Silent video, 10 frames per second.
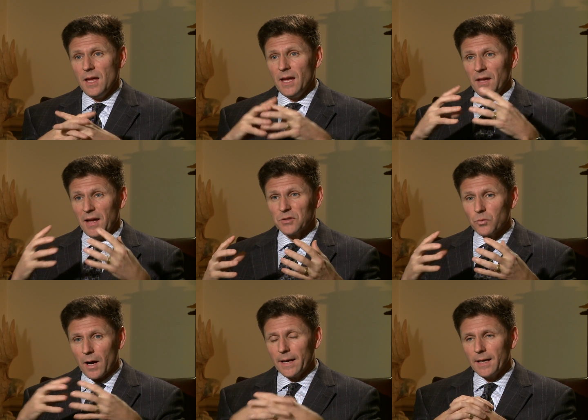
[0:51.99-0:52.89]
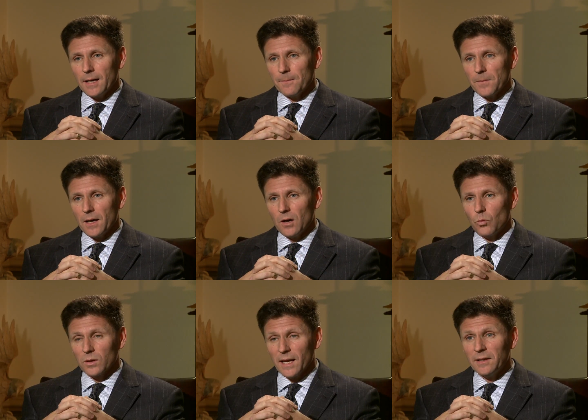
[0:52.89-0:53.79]
And that's why uh, uh,
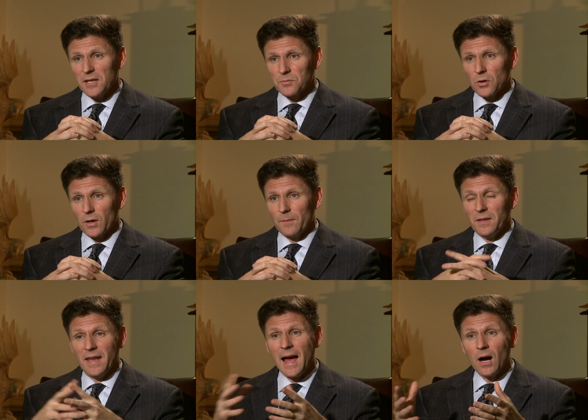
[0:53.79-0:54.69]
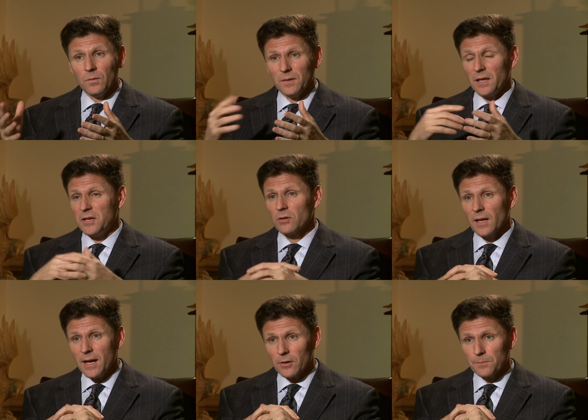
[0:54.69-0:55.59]
what led to this program. Now, a year
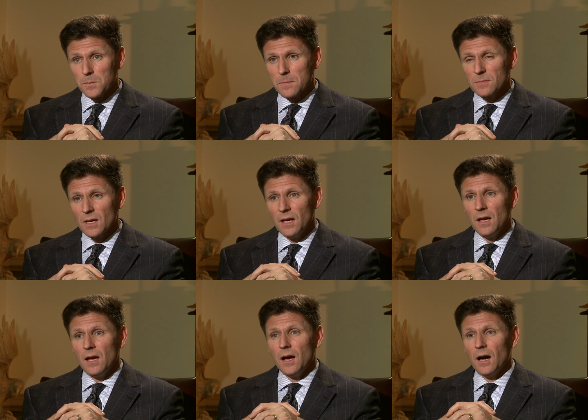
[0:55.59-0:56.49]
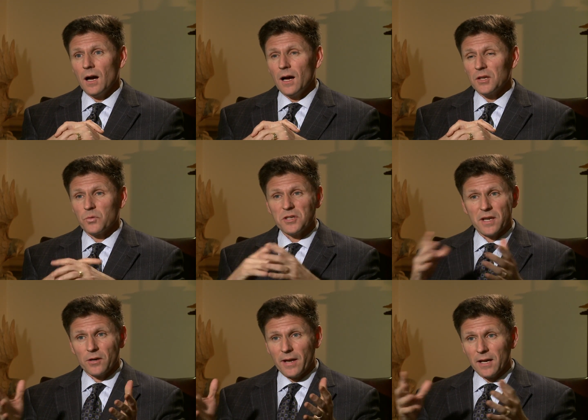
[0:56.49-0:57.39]
later, uh, as we
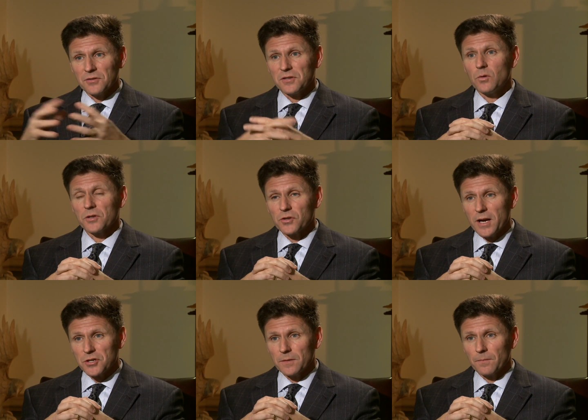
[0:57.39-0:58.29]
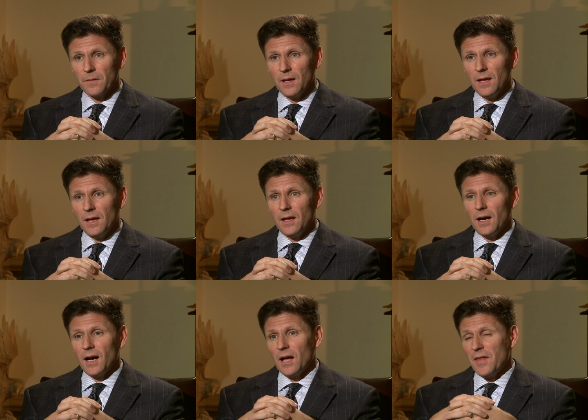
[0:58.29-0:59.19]
stare down sequestration,
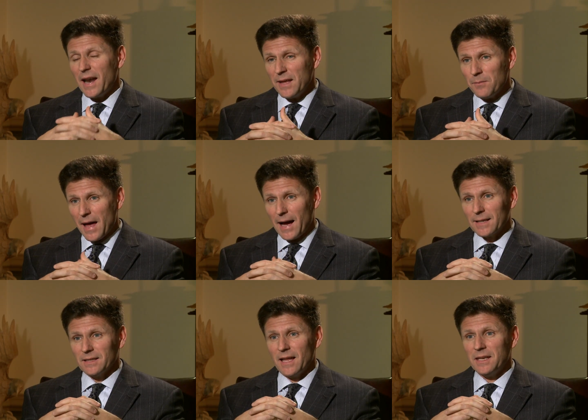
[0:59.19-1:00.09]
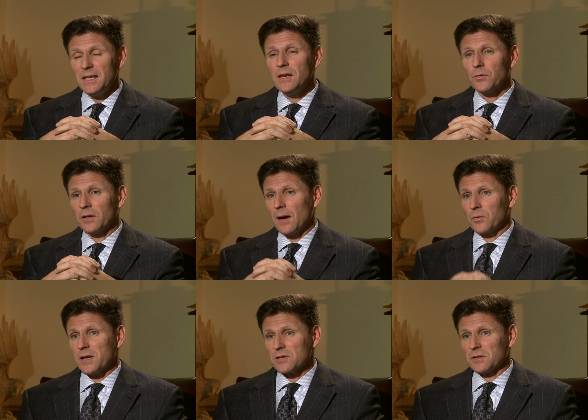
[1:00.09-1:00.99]
uh, that impact and that need for an
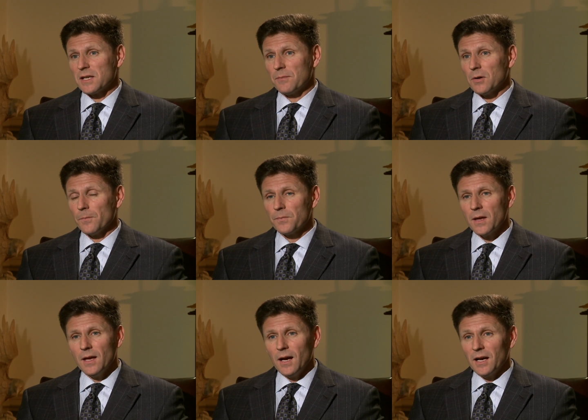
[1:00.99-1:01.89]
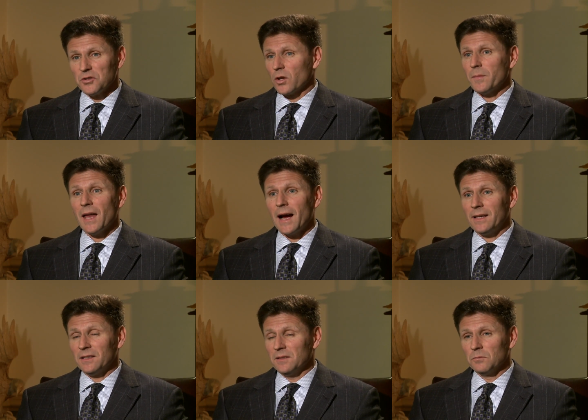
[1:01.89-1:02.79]
operational tempo has only been
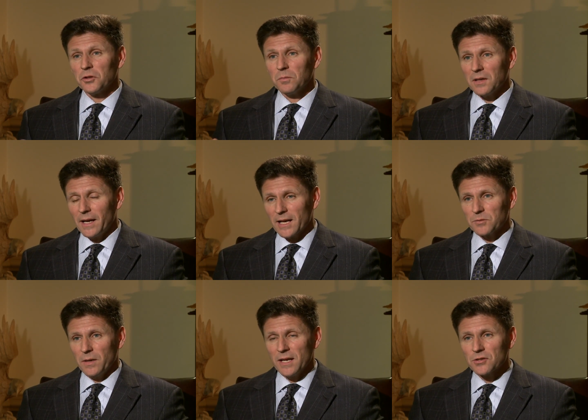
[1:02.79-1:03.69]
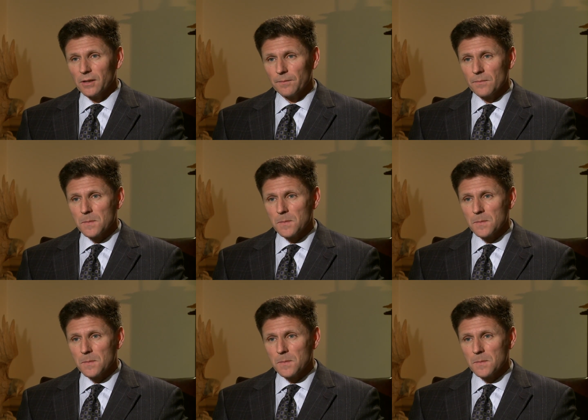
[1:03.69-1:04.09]
heightened and multiplied exponentially.